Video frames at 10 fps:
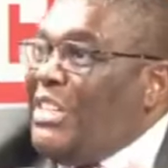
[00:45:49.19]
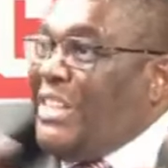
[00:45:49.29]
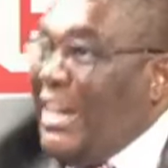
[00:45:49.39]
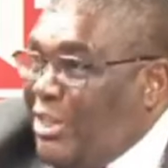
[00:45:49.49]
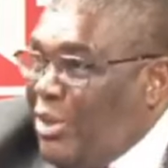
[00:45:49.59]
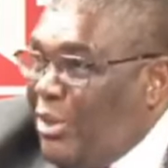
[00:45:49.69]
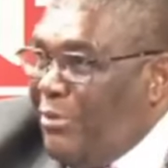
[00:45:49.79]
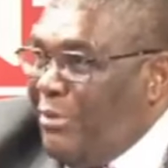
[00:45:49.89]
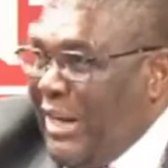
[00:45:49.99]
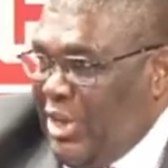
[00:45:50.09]
territory
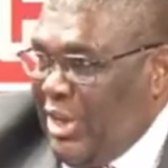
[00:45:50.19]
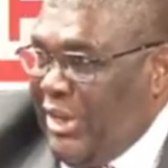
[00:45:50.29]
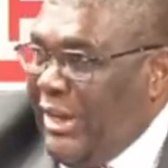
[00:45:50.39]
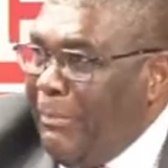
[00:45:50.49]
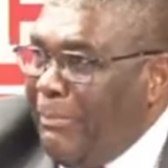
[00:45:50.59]
of Nigeria?